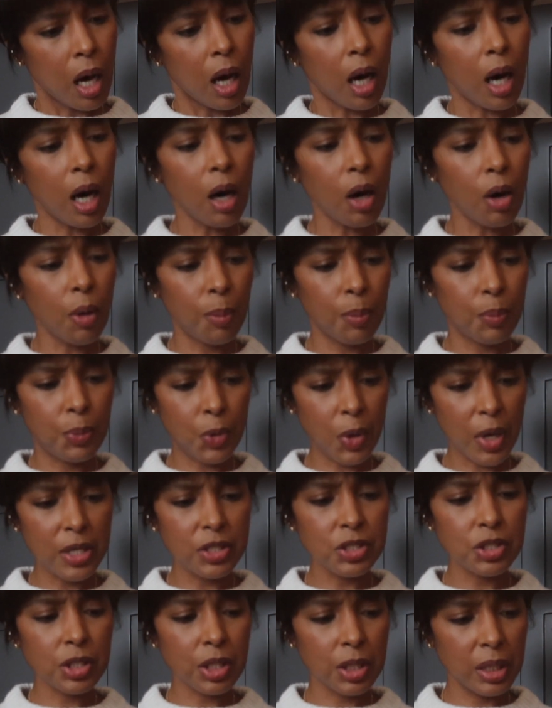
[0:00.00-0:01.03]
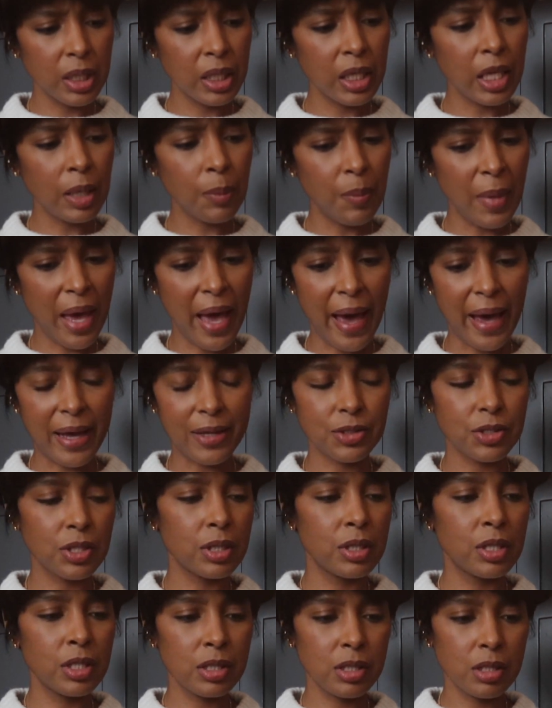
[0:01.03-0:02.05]
Oh, brush cleaning
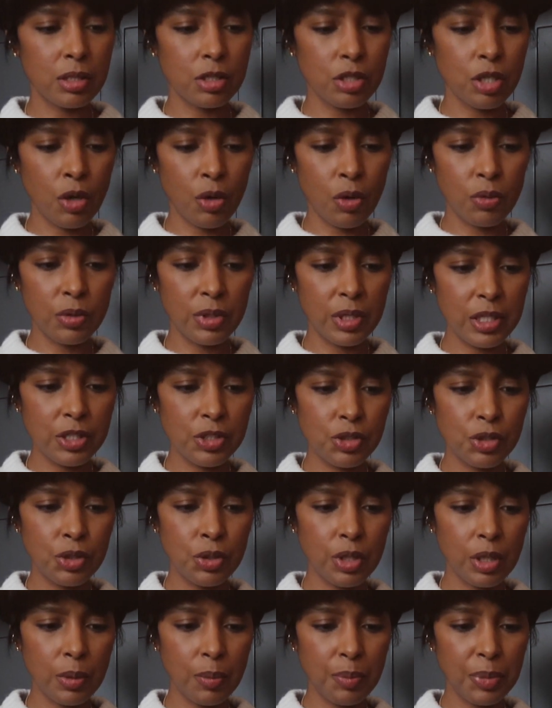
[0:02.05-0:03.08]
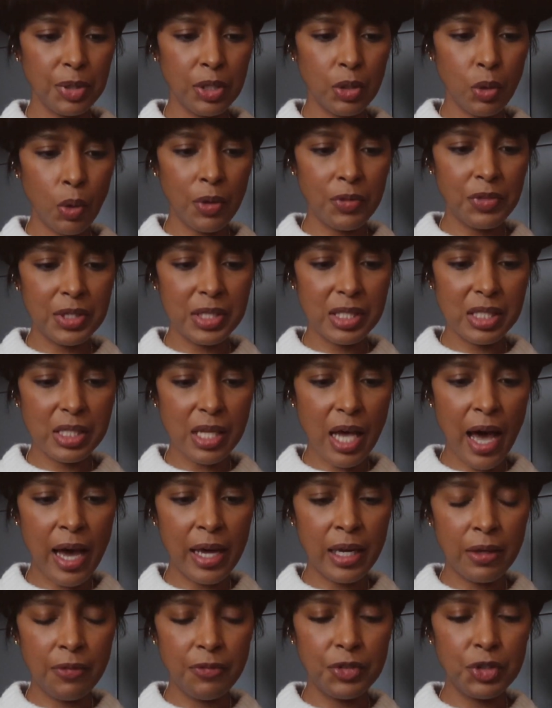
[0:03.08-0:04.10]
mat. This you can put on the
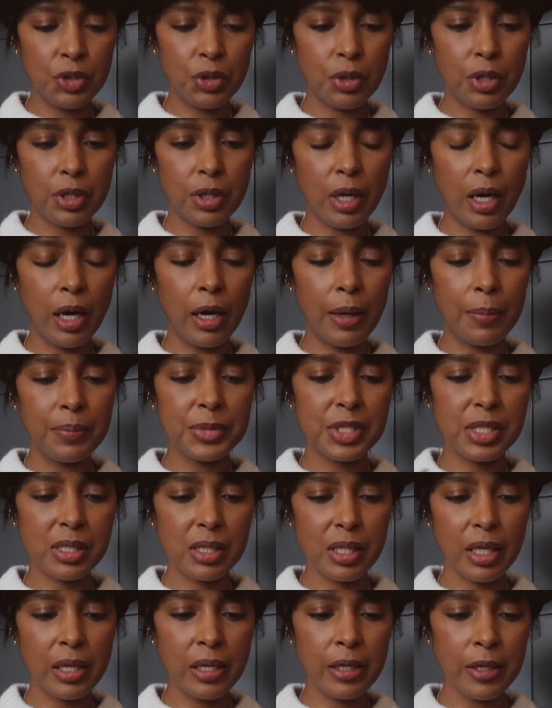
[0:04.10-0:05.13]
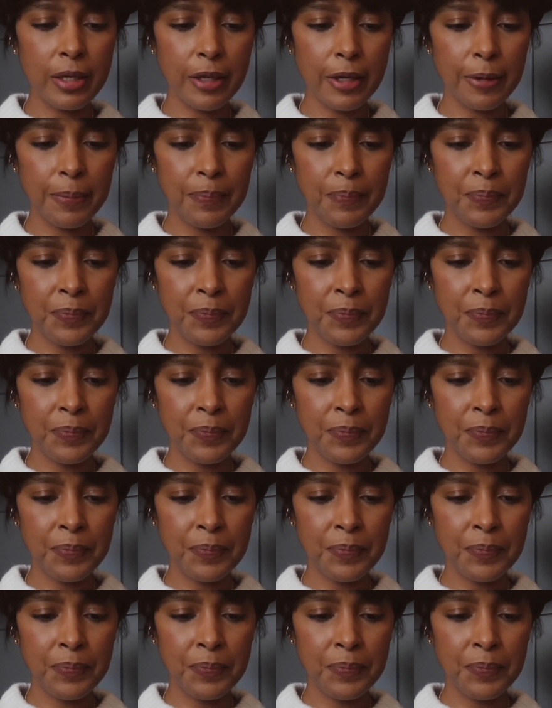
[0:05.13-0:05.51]
side of your sink